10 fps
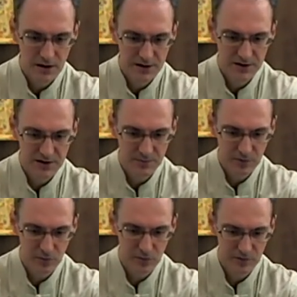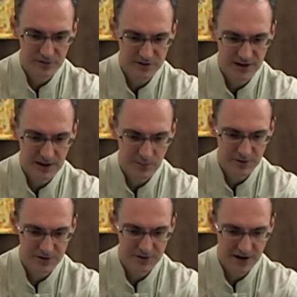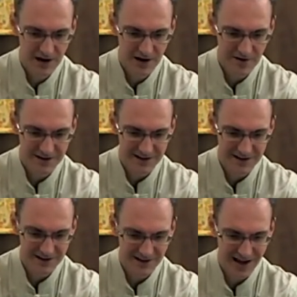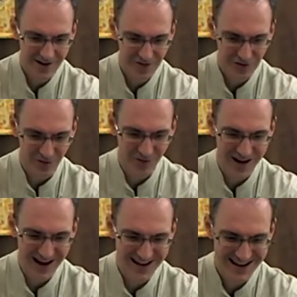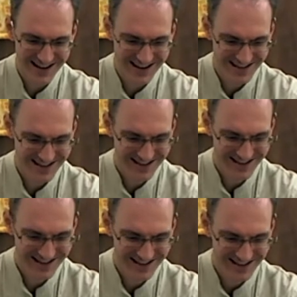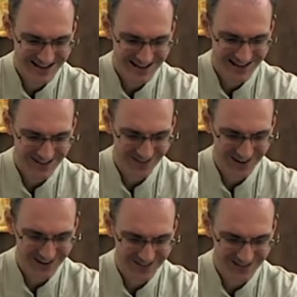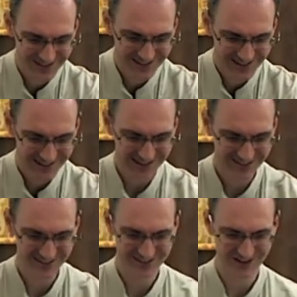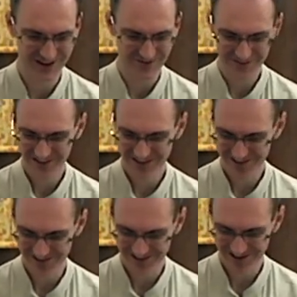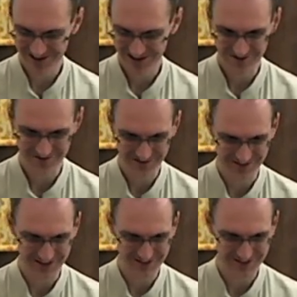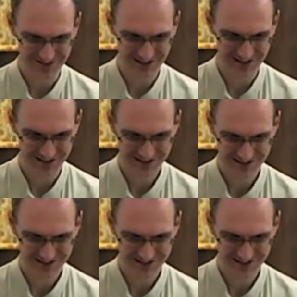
I need to pull this camera down and get it out the way. Otherwise it's sticking in the top there. Okay, hopefully that's okay.